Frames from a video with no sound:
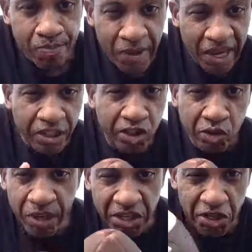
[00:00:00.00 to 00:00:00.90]
bait and
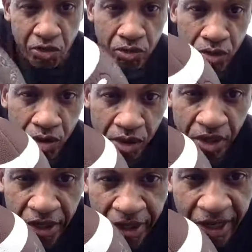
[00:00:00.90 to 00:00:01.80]
switch you
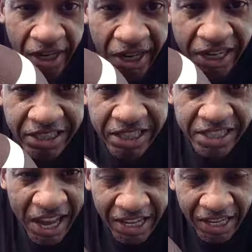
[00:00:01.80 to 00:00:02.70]
into
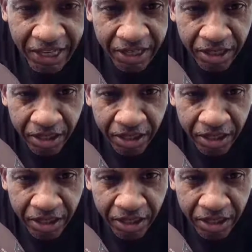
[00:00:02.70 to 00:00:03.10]
taking